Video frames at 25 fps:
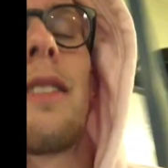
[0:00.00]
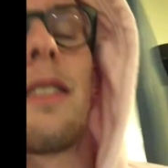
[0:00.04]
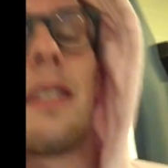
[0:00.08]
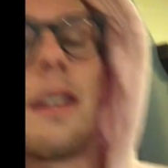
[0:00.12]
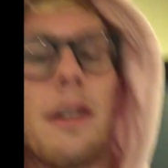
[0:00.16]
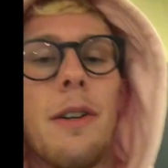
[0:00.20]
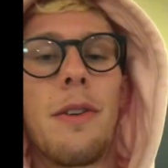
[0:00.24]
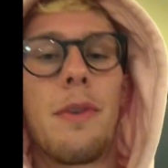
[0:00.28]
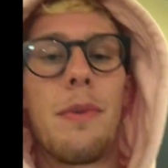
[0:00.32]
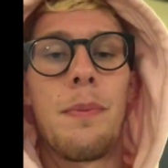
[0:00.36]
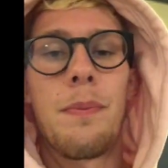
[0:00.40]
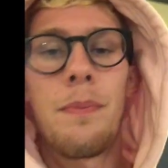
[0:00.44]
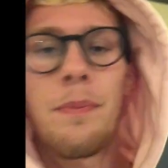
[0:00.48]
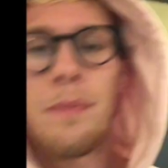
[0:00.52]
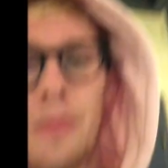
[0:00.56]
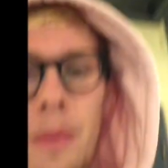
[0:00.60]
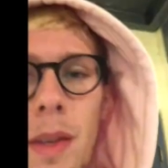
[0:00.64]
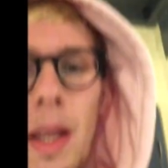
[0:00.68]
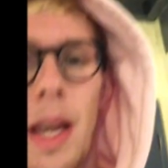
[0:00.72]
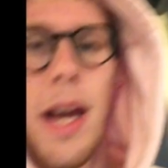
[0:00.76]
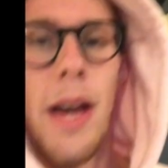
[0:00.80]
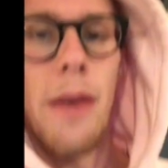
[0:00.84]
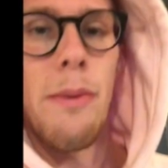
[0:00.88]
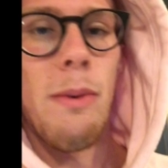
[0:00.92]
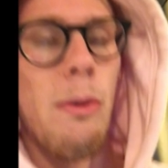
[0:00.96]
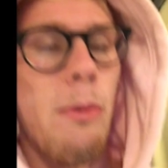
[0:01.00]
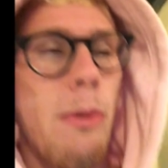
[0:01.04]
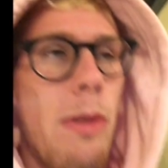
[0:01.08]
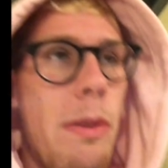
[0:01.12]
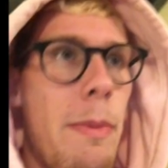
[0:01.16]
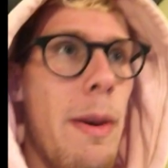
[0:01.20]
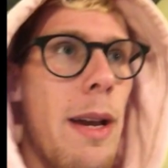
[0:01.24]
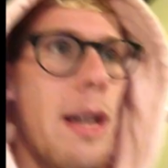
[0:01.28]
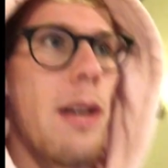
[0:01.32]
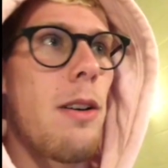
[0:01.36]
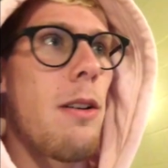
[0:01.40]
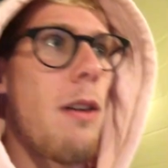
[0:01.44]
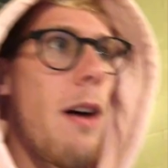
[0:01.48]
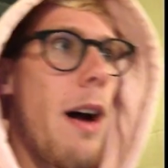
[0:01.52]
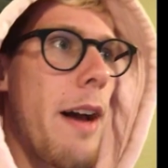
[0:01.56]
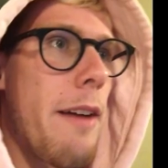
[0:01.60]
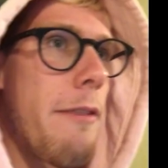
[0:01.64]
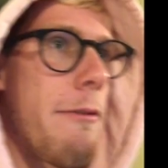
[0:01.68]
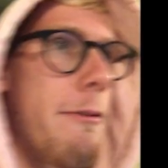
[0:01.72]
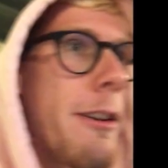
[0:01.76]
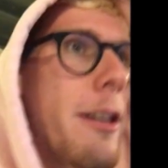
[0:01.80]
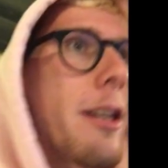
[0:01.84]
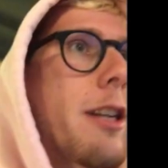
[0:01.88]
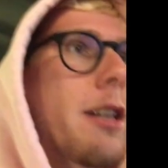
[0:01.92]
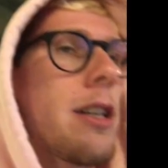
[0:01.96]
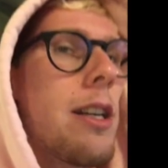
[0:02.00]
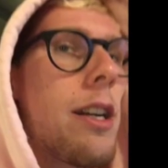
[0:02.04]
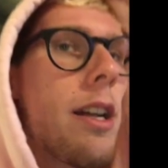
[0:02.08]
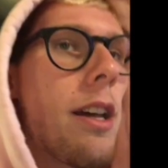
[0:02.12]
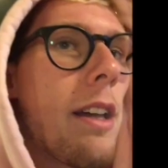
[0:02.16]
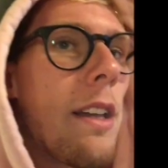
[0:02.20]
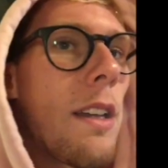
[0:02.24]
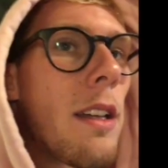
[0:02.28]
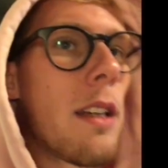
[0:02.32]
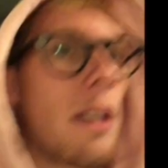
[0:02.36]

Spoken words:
so I went with Michael. I figured